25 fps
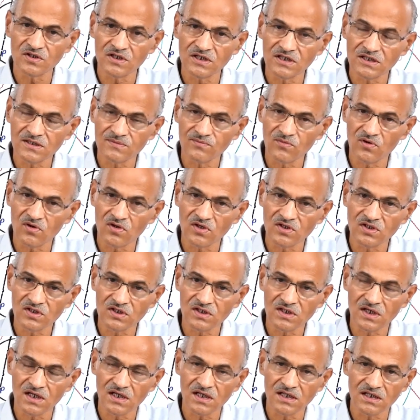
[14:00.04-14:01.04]

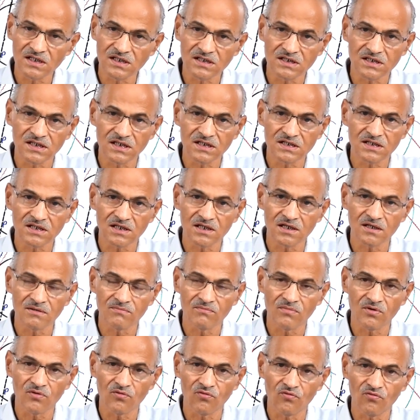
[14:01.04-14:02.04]
seismological station
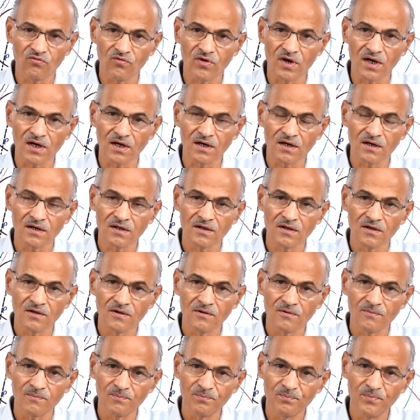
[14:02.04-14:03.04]
number 1
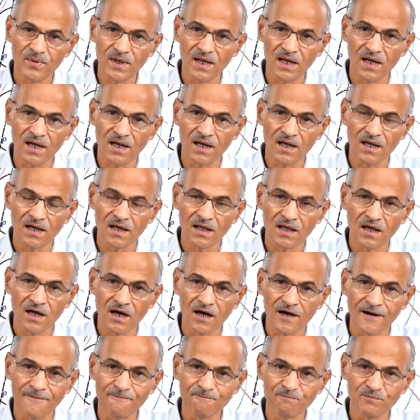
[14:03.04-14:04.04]
will
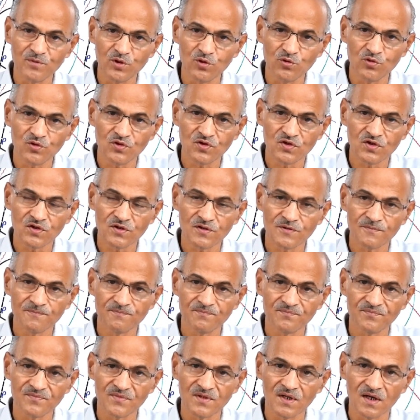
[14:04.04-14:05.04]
compute
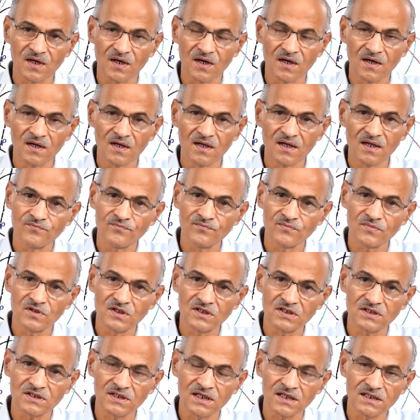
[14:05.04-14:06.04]
the
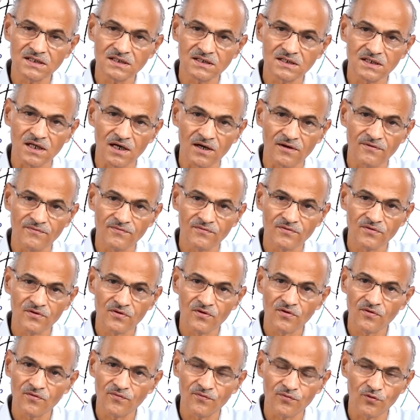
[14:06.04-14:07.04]
distance of
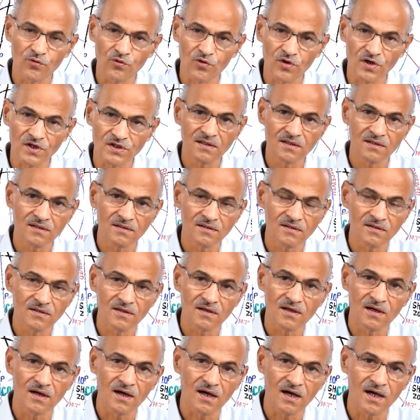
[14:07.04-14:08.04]
focus,
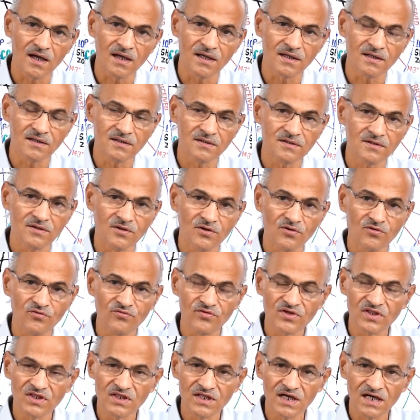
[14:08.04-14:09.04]
and
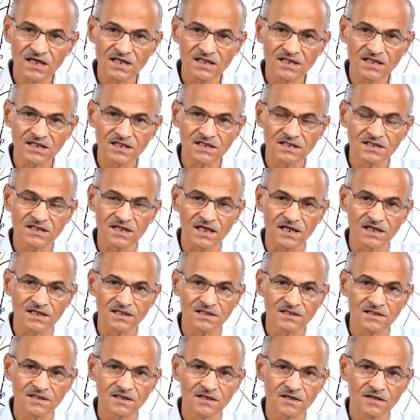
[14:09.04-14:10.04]
with that
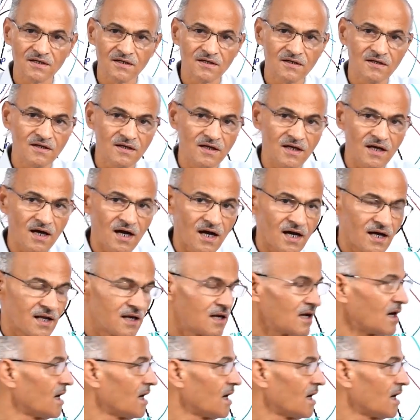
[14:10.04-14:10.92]
distance an